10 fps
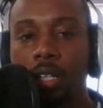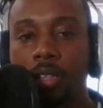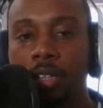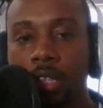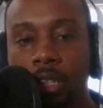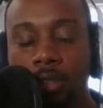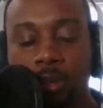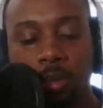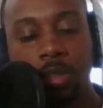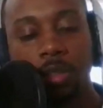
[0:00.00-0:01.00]
incentives
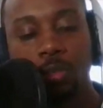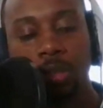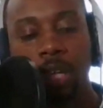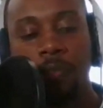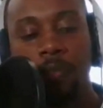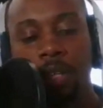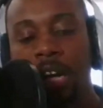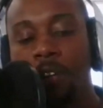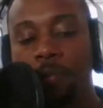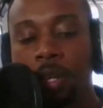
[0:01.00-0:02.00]
were given
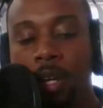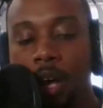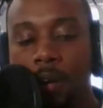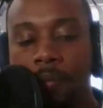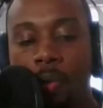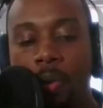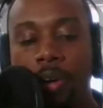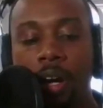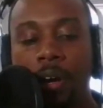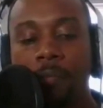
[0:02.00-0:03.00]
out
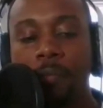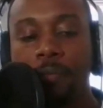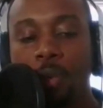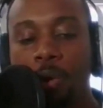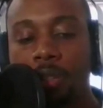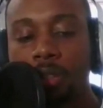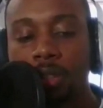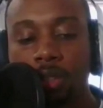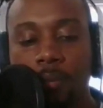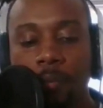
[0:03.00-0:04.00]
for
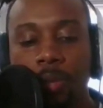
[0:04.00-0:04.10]
mortgages.